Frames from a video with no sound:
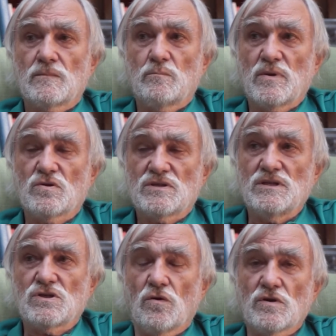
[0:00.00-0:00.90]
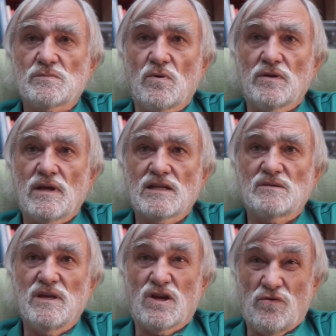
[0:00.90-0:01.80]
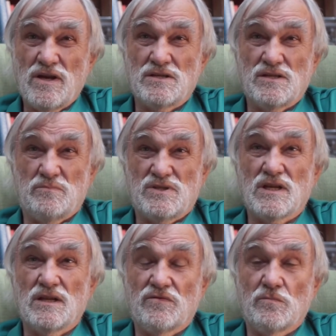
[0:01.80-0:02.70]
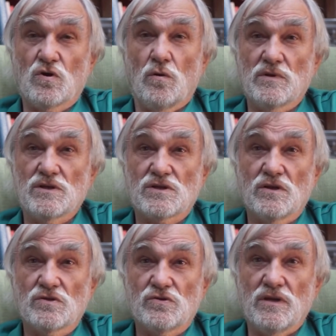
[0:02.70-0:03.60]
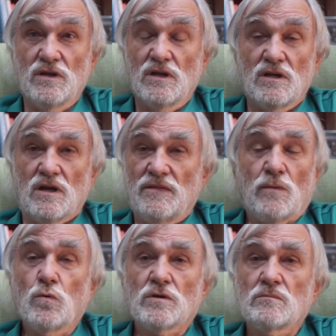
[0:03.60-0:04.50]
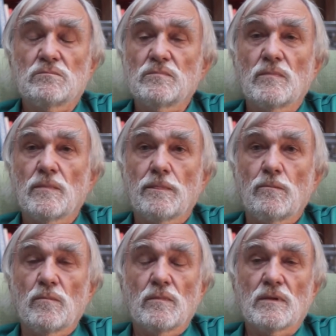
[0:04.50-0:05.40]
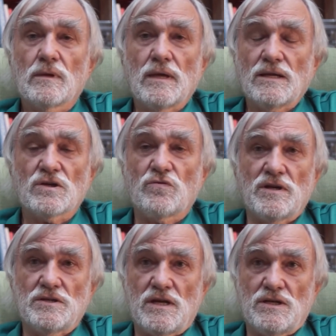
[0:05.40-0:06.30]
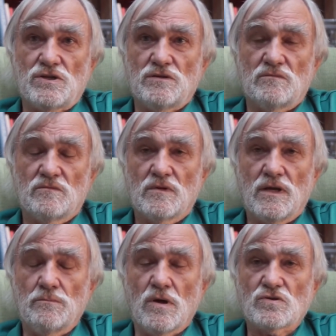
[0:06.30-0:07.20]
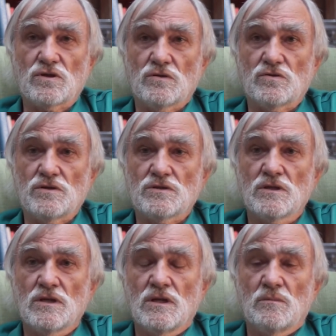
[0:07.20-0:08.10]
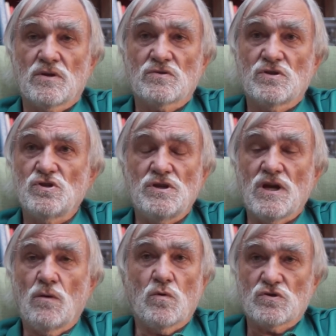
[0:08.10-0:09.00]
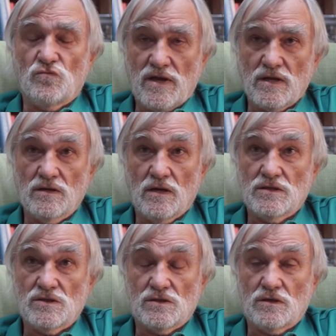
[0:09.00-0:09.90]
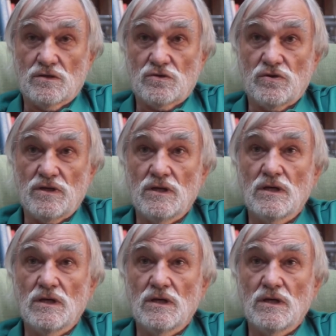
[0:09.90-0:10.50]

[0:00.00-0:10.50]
because each correspondent had to be accredited, particularly from a communist country, and they wouldn't get accreditation in most countries, because the GDR wasn't recognised as a country.